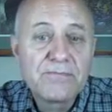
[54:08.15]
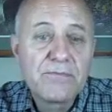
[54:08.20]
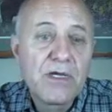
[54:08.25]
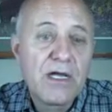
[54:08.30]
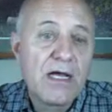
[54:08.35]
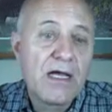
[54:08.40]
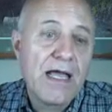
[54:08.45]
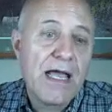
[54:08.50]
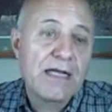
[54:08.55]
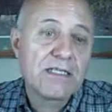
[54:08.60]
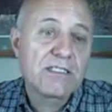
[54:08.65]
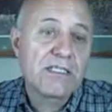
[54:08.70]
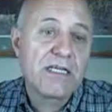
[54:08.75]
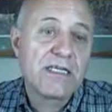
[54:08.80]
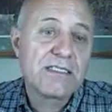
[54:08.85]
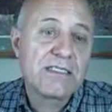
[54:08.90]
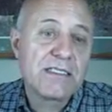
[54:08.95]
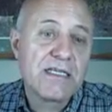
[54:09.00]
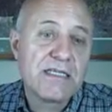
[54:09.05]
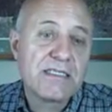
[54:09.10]
Well,
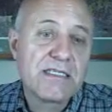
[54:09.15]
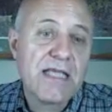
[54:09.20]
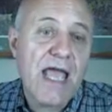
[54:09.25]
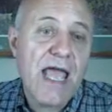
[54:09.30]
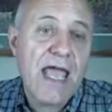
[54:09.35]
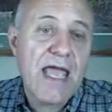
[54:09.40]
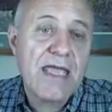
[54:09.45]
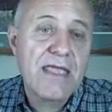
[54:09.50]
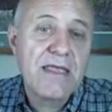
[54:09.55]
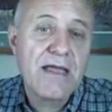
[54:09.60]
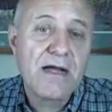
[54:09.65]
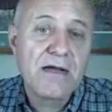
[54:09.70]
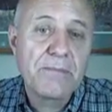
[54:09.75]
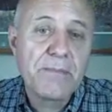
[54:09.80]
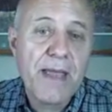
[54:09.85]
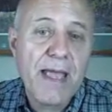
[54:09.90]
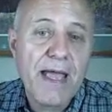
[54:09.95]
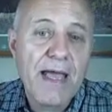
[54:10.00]
actually it says a young